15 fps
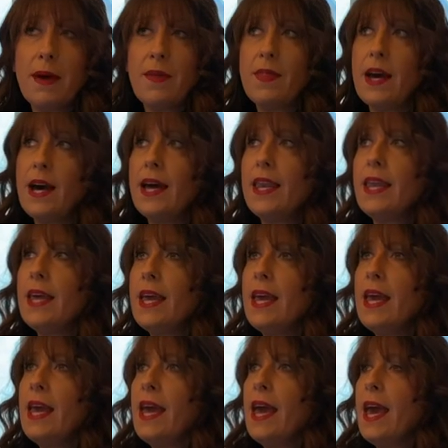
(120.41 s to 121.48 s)
about that.
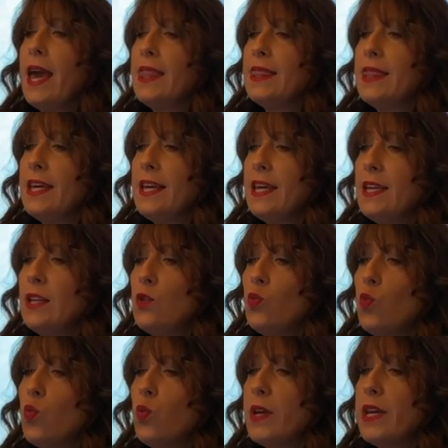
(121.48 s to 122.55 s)
And then
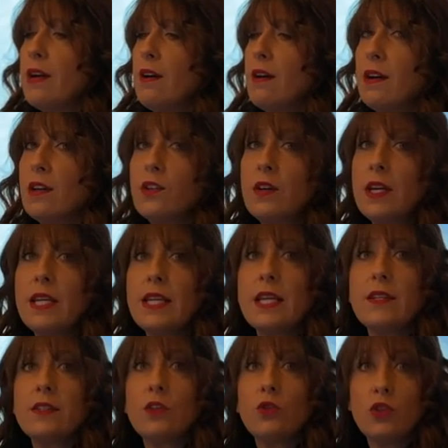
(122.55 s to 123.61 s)
we are
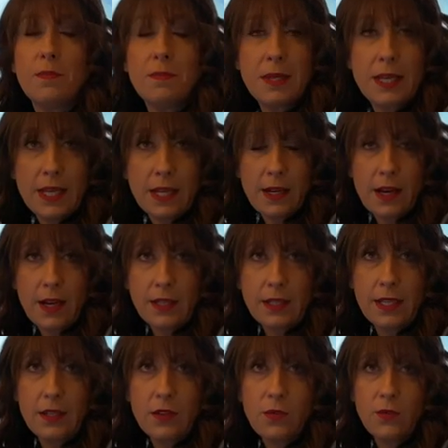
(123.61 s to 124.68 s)
creating social media
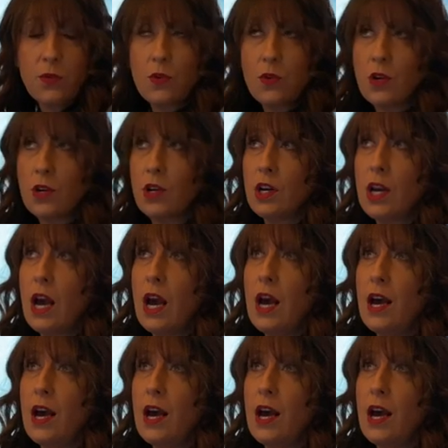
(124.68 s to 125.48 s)
content for